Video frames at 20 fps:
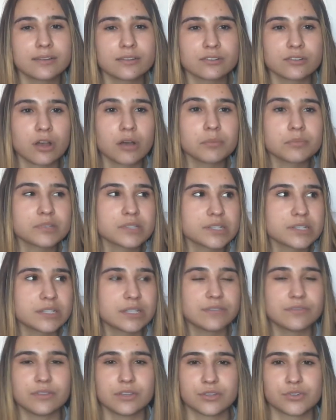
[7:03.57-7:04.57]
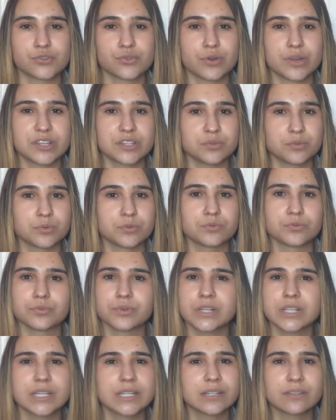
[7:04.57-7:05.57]
It's almost as if the choice was
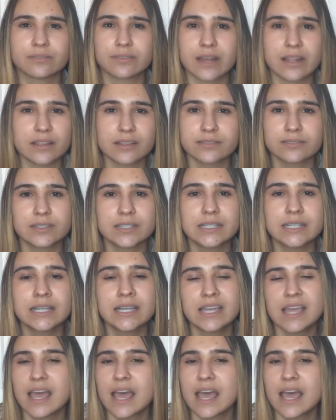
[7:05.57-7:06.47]
really irrelevant